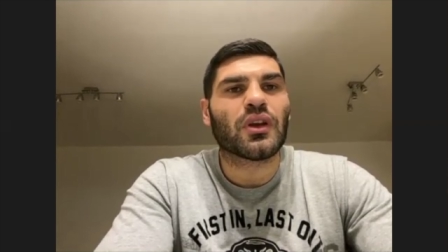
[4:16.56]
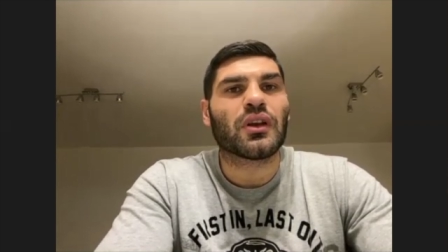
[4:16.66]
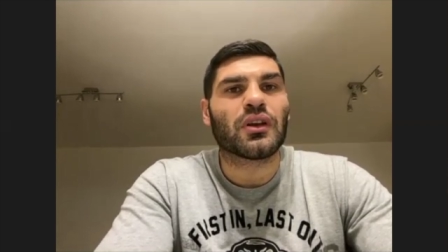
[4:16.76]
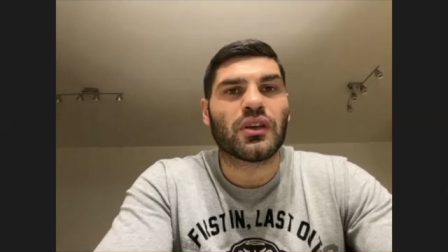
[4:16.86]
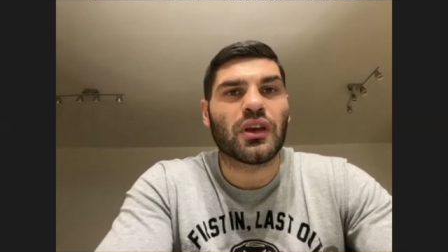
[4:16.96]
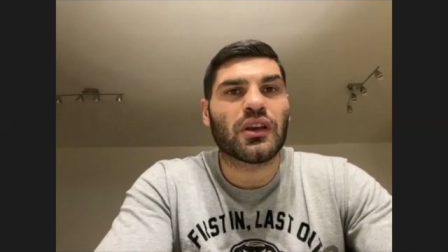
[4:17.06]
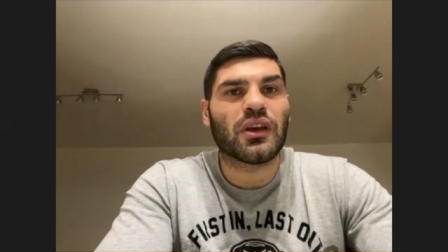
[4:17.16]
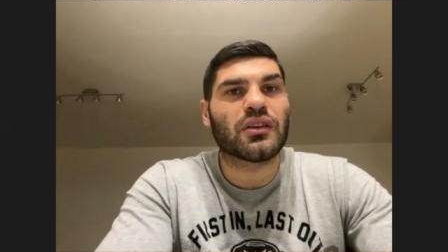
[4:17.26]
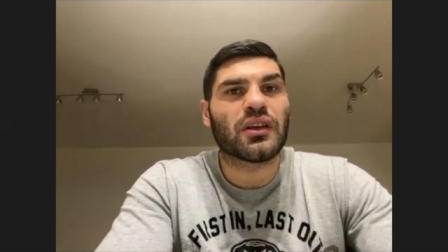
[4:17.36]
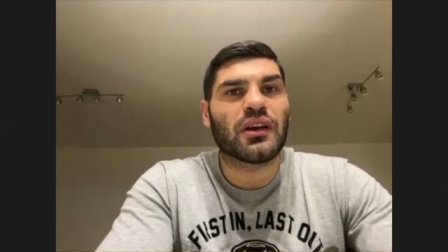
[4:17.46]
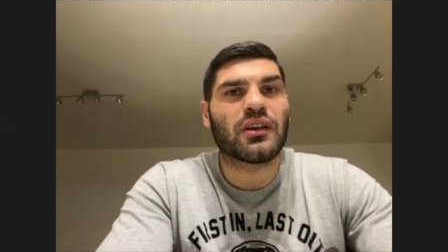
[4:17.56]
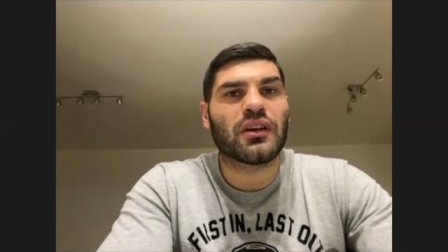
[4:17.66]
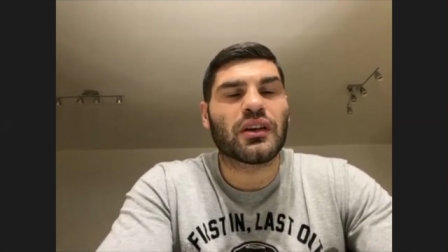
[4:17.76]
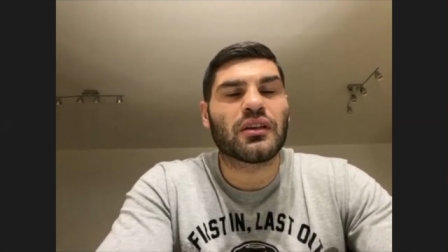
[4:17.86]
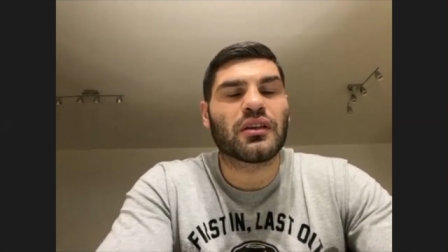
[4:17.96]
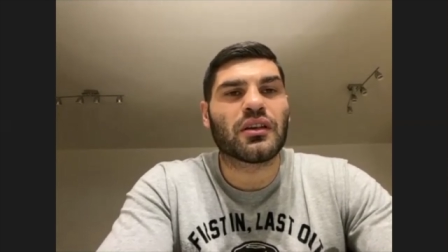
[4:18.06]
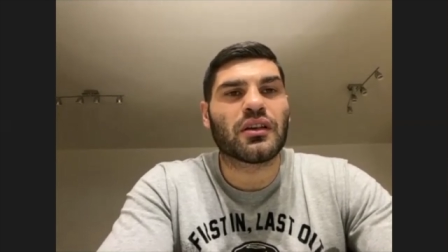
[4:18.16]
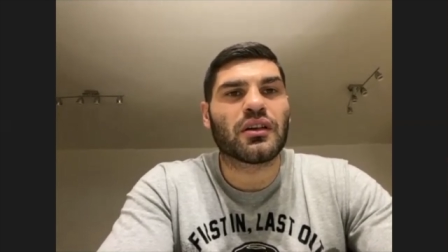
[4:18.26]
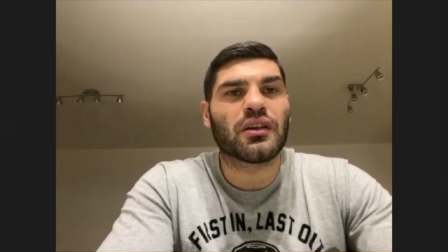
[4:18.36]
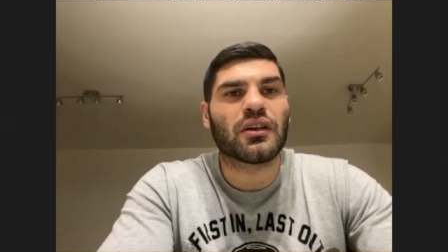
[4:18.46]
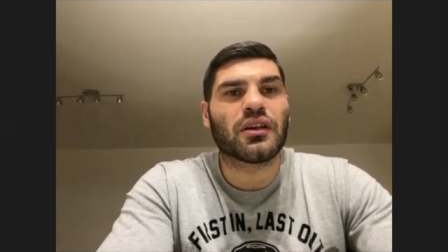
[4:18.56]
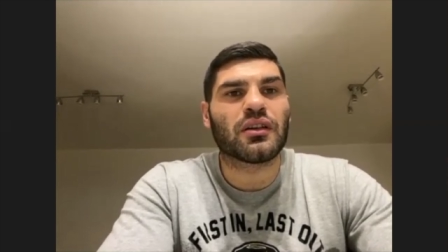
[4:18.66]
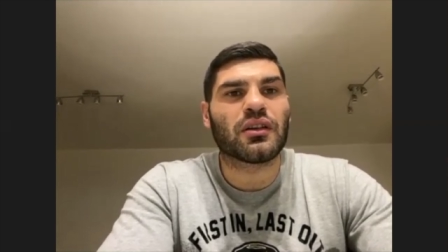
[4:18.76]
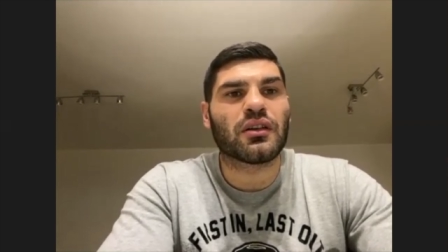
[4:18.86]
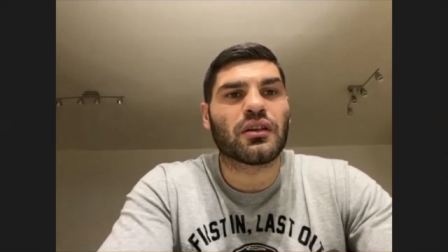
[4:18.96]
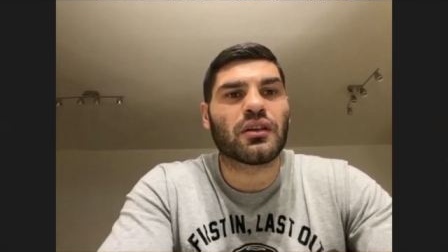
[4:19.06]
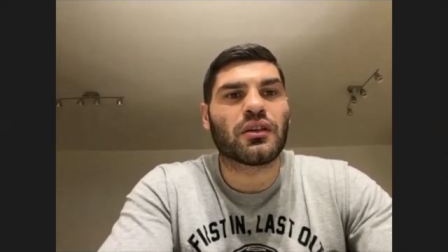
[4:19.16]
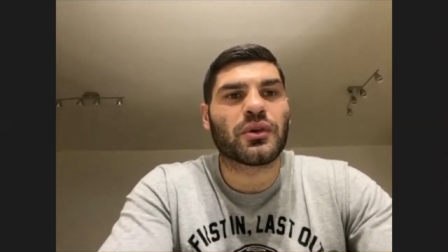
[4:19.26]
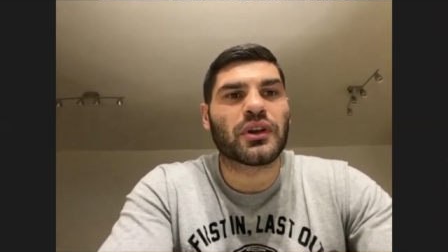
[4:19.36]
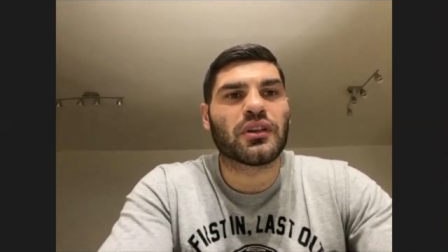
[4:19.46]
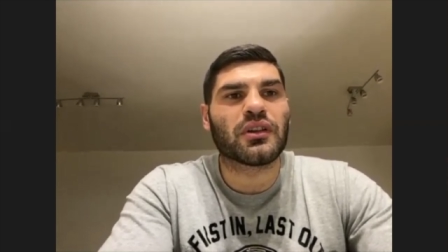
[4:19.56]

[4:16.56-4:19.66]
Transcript: Yeah, yeah, they're in uh, real